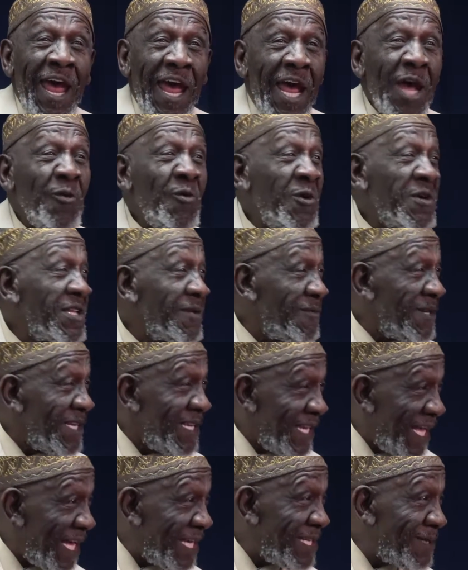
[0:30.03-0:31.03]
I want to be
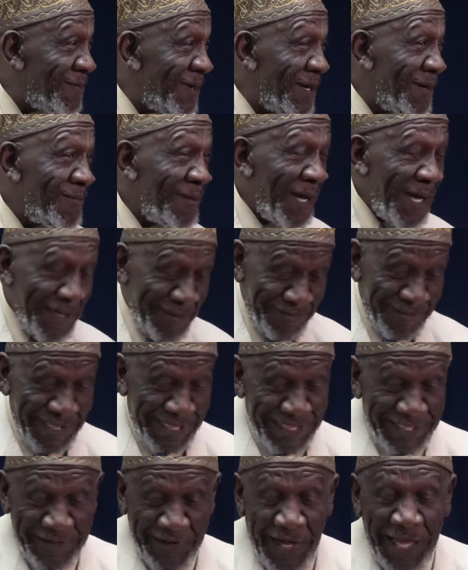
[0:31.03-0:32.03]
Najma
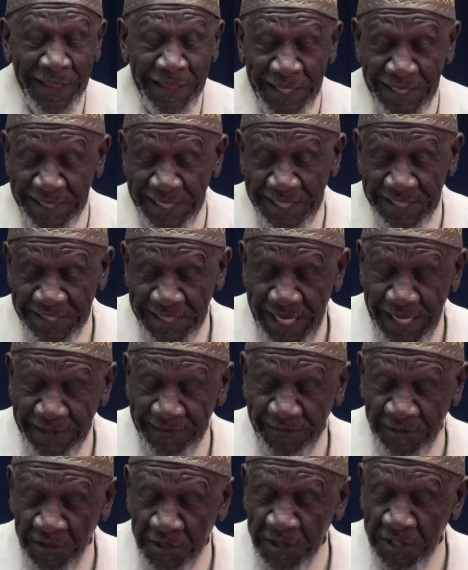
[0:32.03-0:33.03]
Mohammed. So I think that's
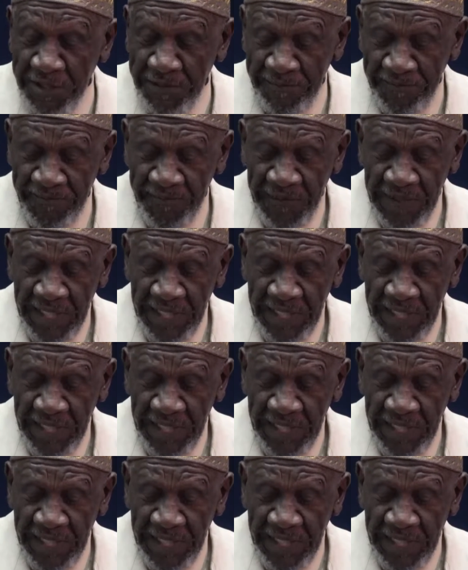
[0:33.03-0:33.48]
kind of good.